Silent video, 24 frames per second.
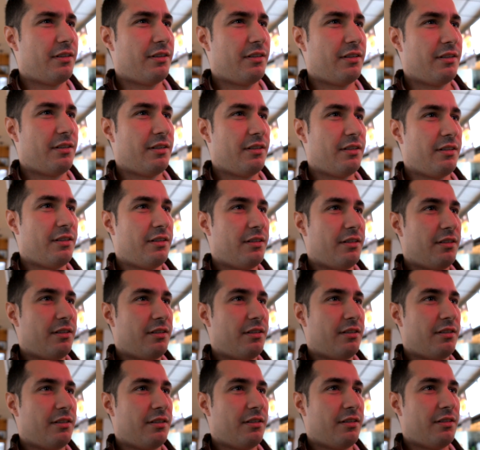
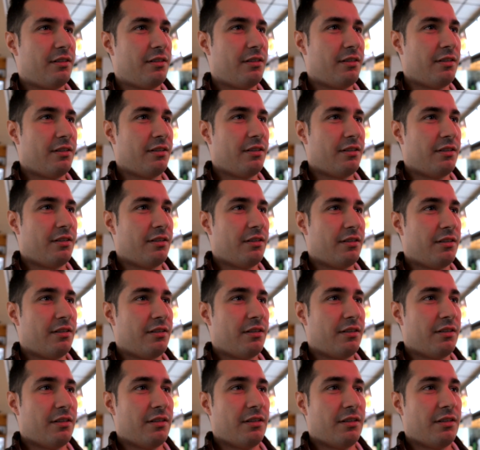No one is speaking in this clip.